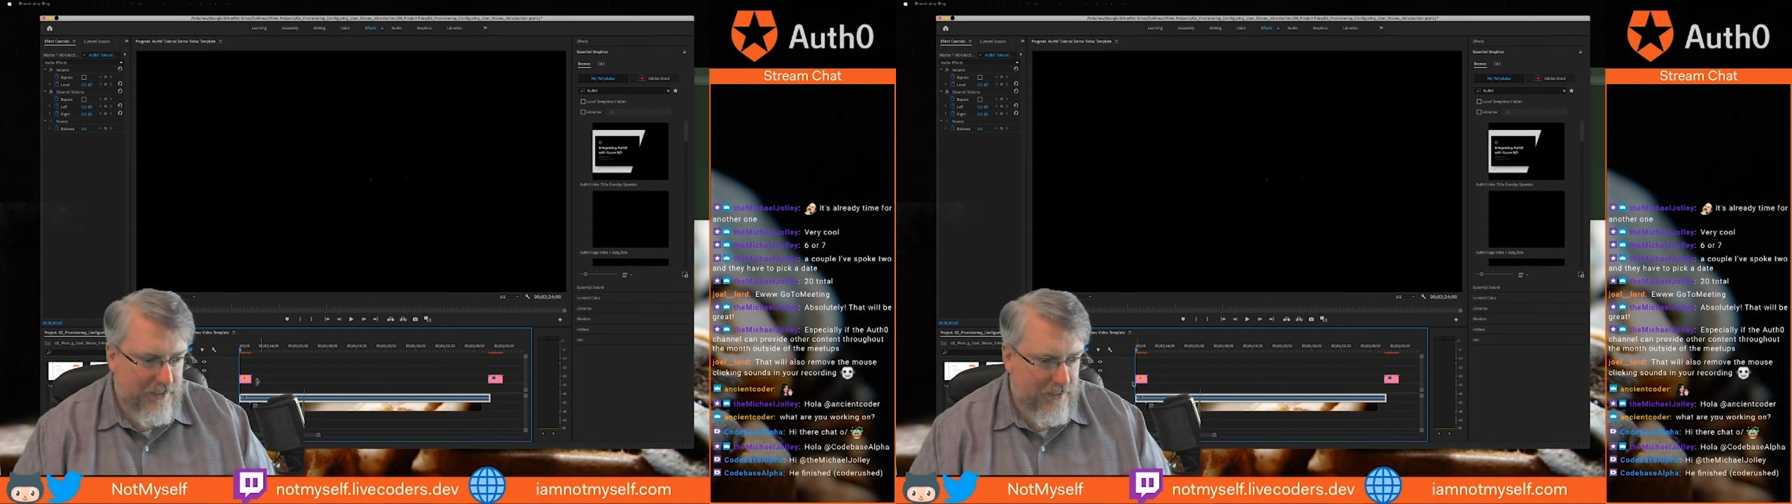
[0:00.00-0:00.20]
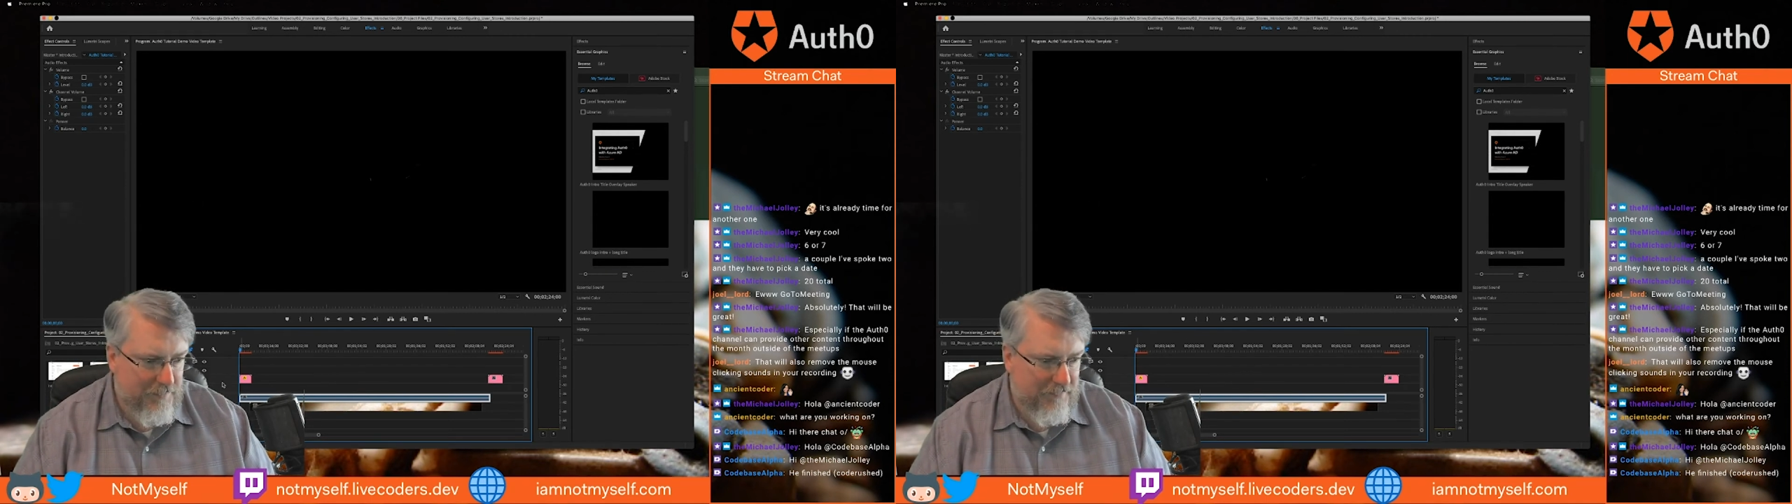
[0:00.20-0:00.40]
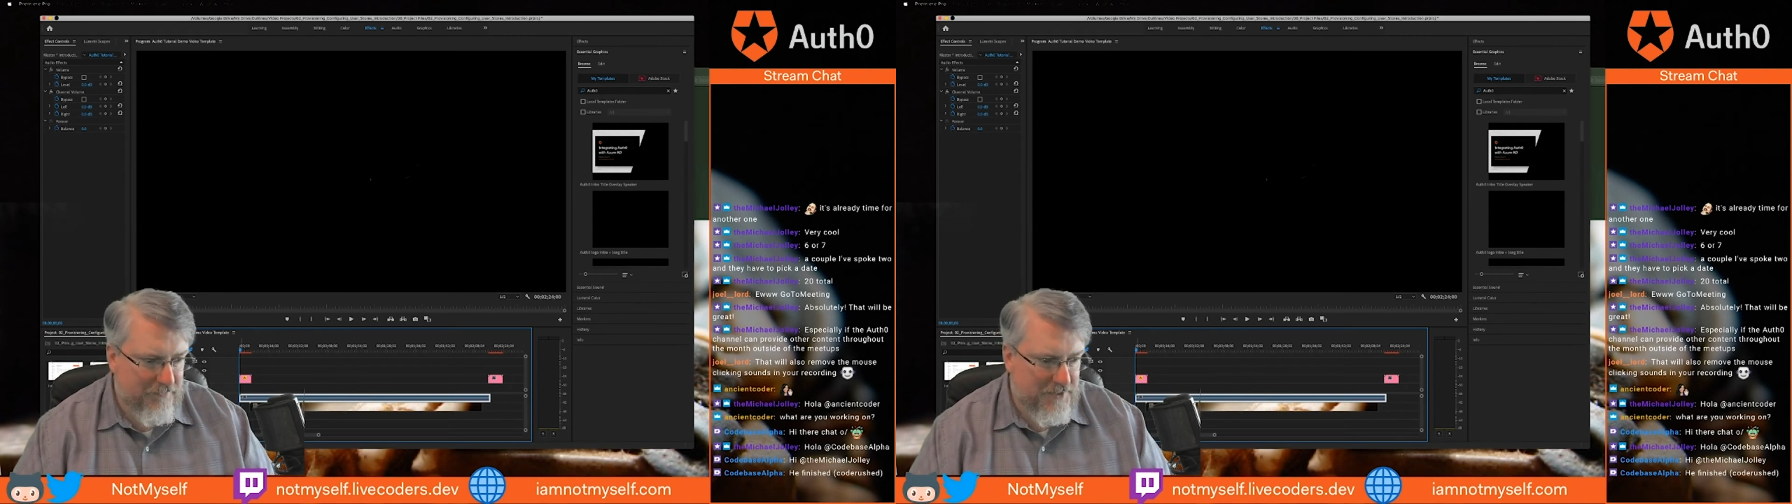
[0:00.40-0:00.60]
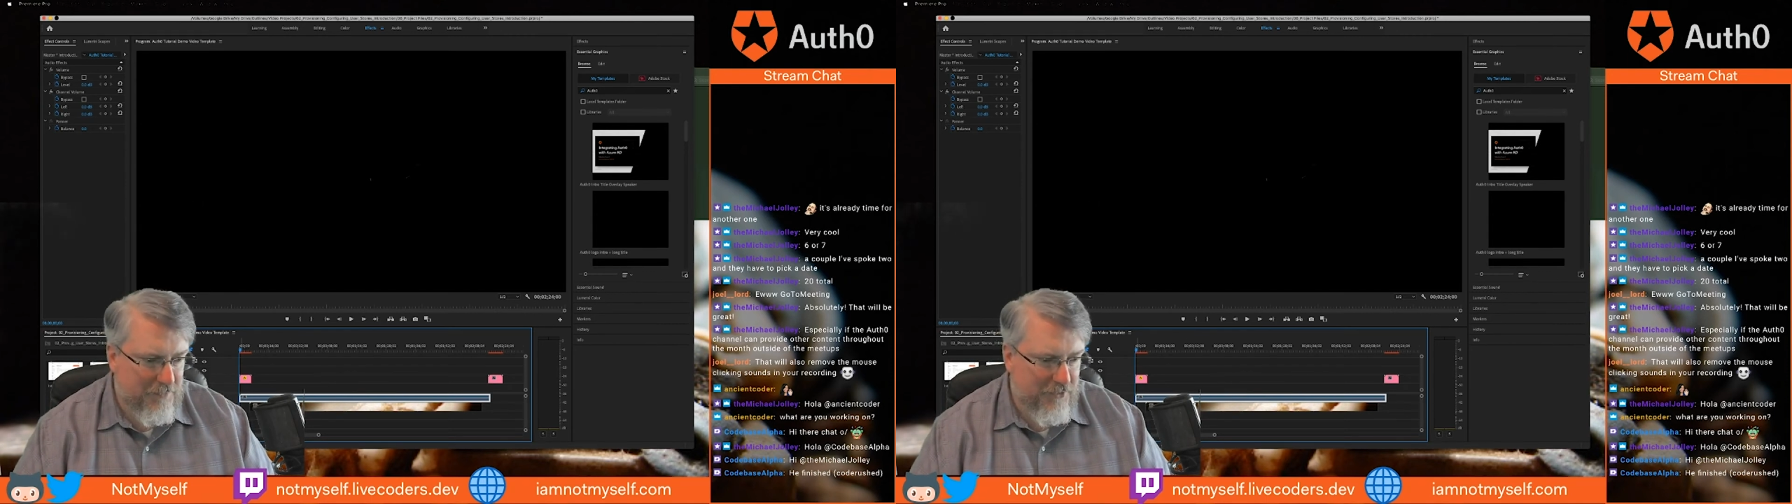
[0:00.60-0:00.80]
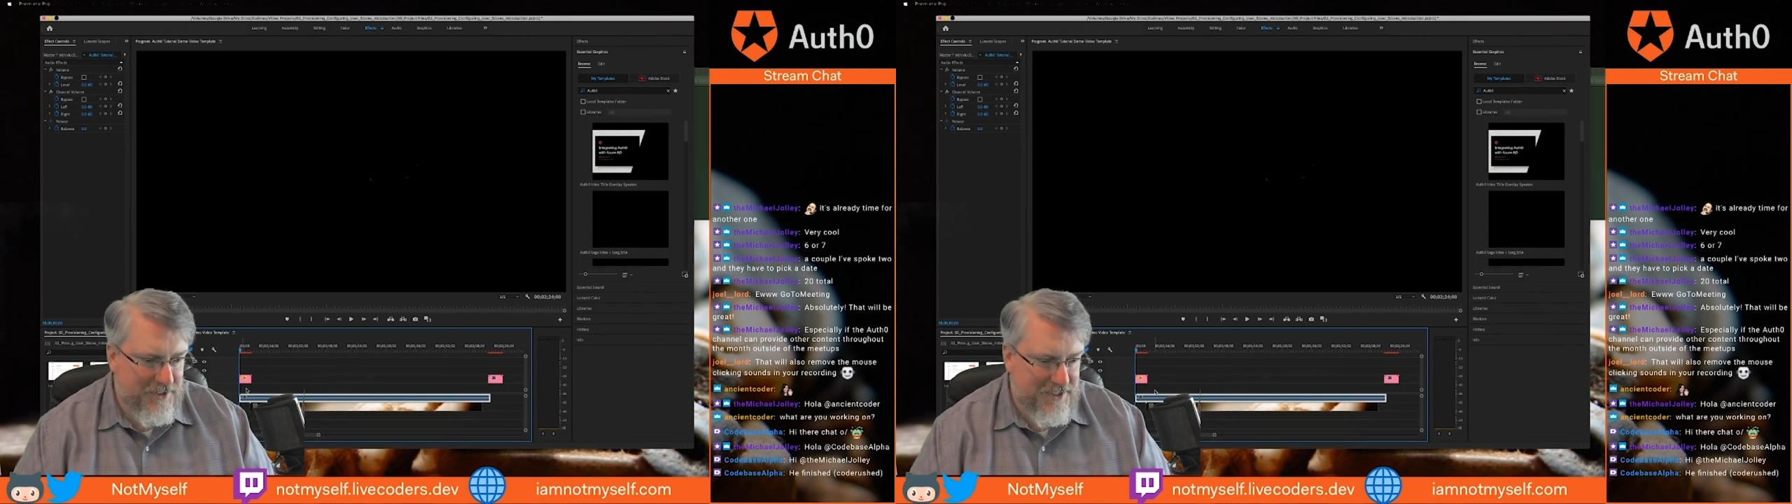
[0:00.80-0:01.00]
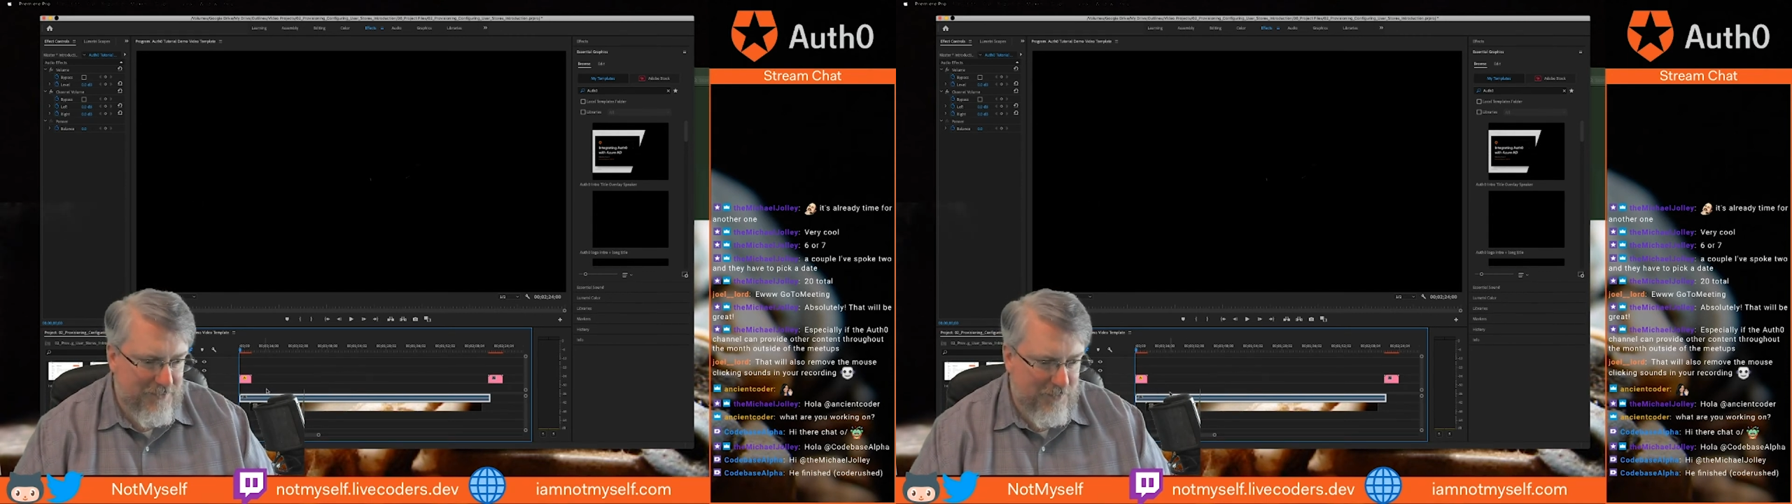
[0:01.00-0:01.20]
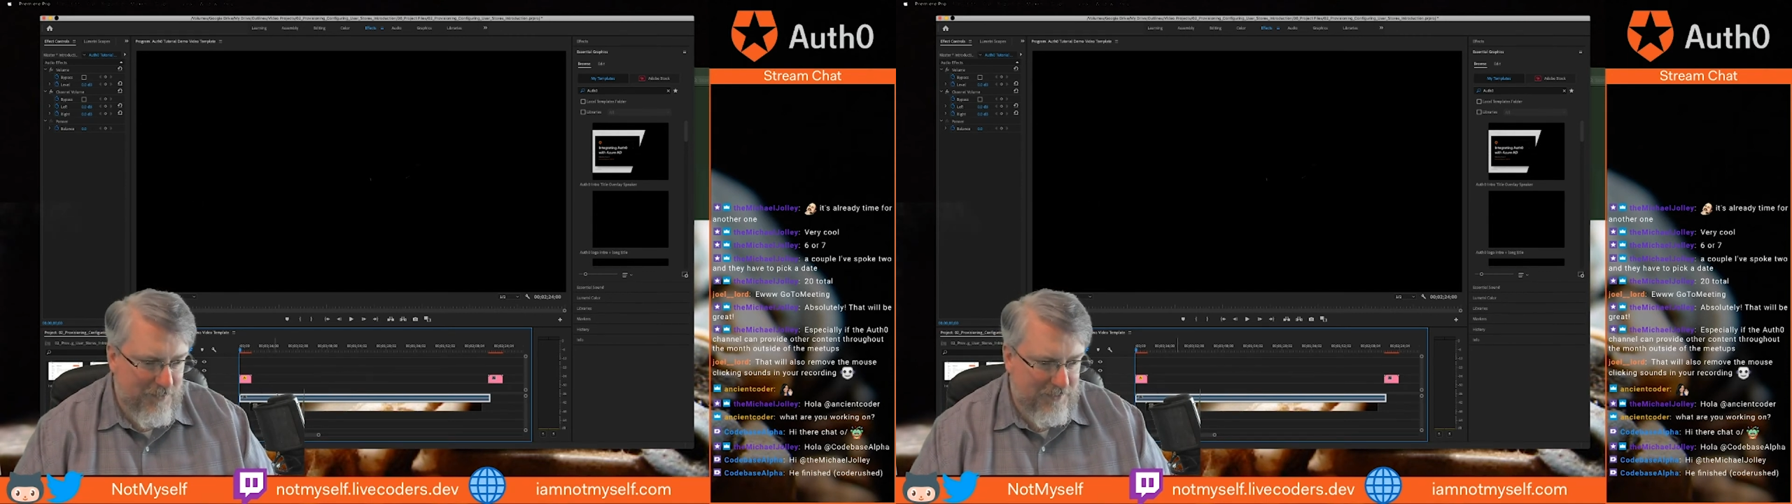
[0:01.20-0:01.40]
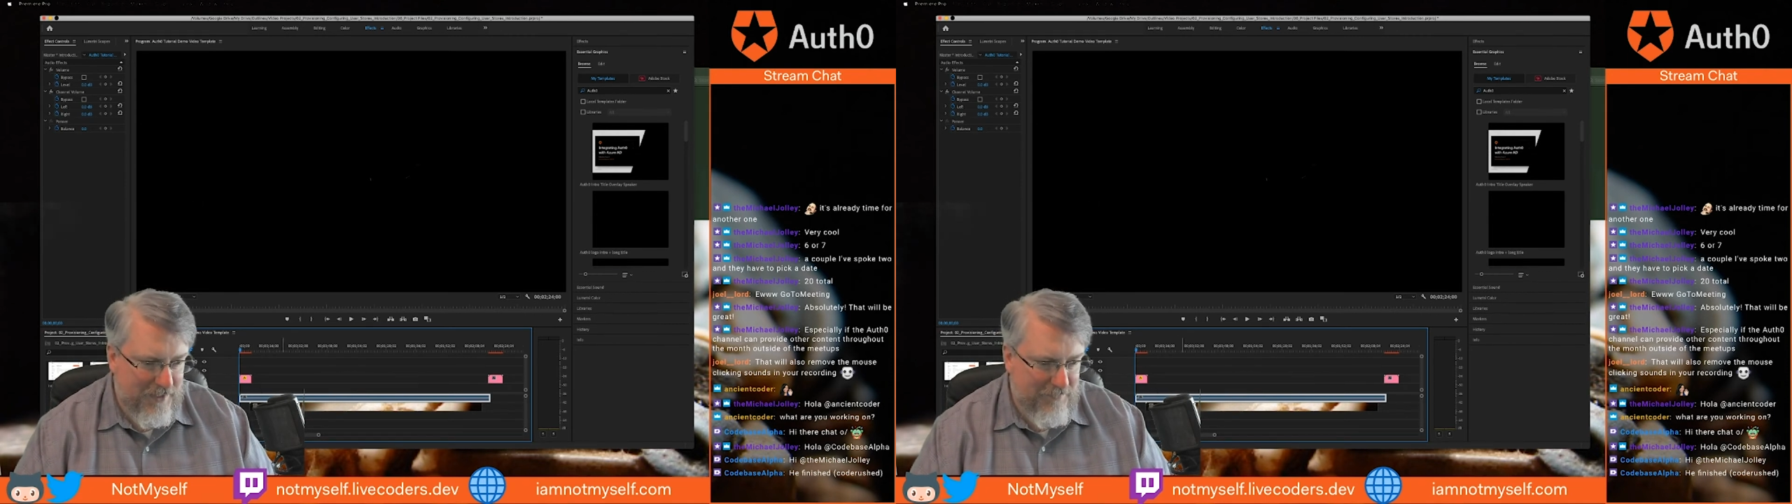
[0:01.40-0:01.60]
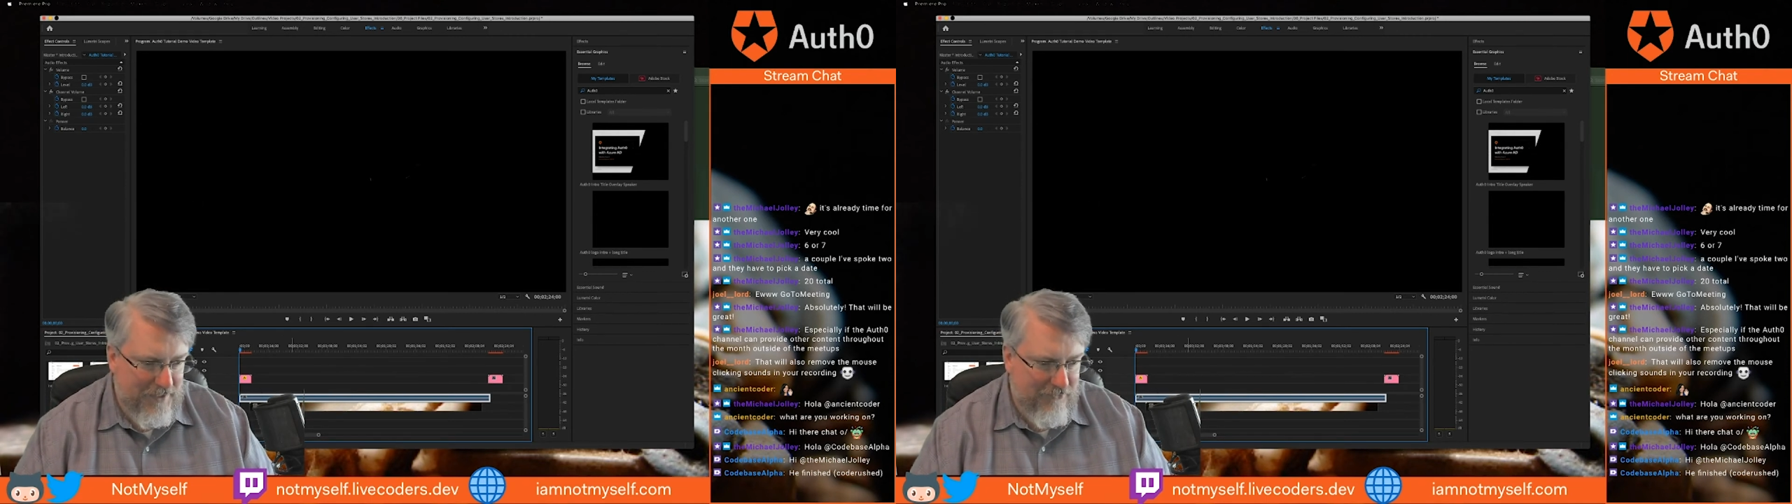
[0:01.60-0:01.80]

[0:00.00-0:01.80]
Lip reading: But for some reason, it won't let me